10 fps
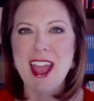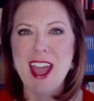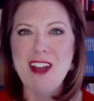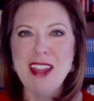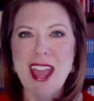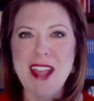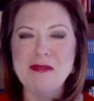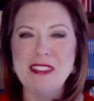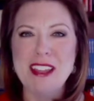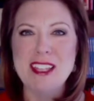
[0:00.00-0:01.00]
Okay.
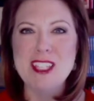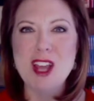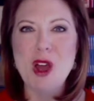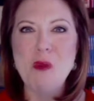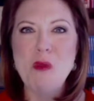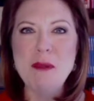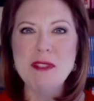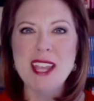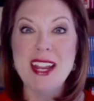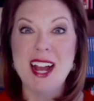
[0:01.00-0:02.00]
So
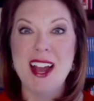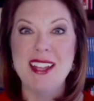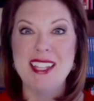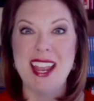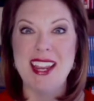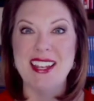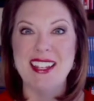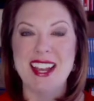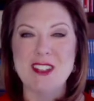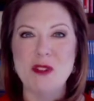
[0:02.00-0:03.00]
website content,
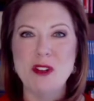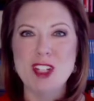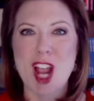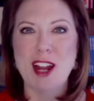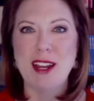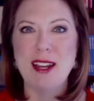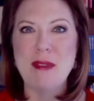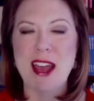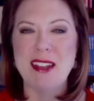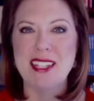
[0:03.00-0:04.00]
that's what we're talking
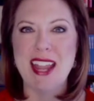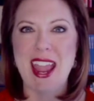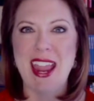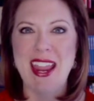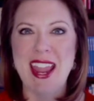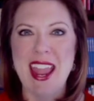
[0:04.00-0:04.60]
about today.